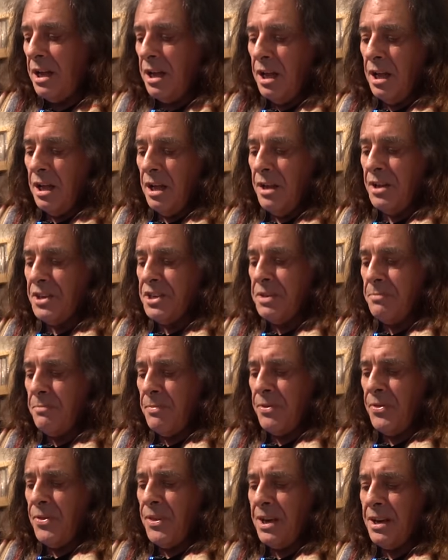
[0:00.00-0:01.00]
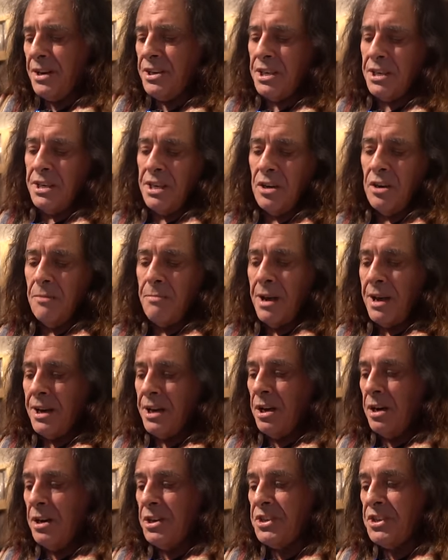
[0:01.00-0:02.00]
art thing I've done here about
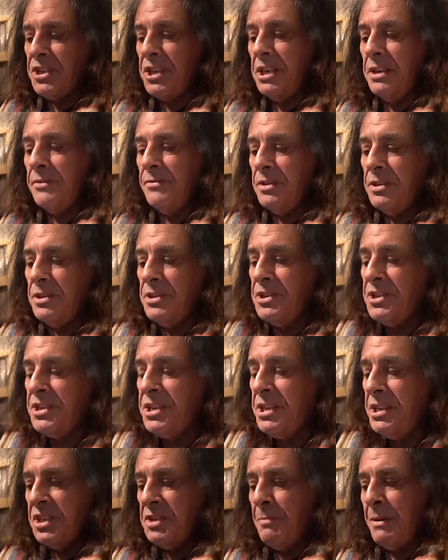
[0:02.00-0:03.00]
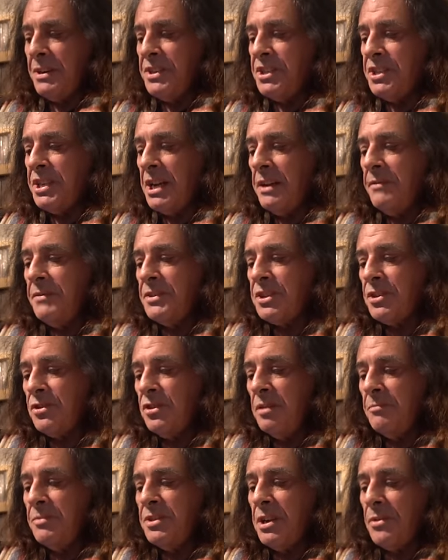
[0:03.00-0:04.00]
Guy Stevens, Spencer Davis
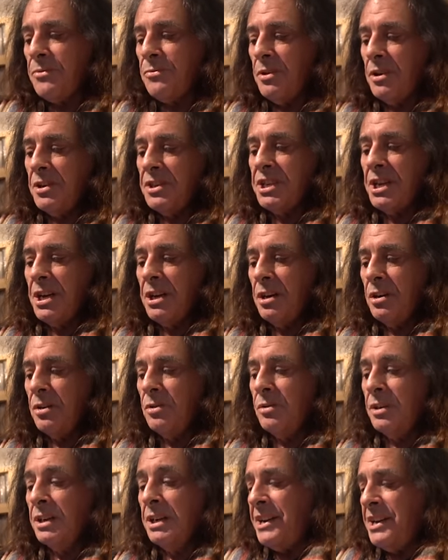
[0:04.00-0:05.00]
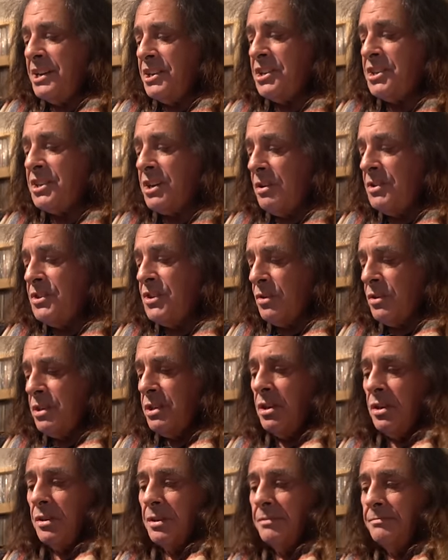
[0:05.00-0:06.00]
Group, Jethro Tull, and it just goes on and
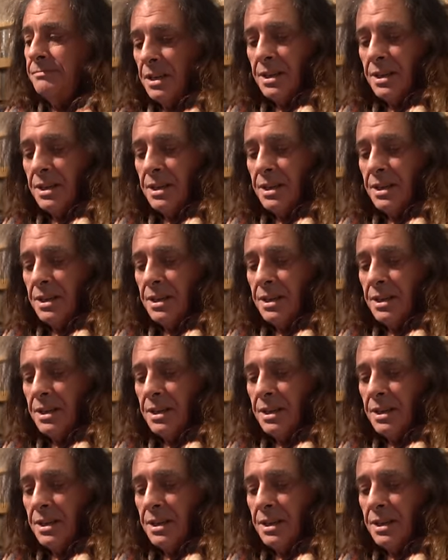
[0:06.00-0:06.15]
on.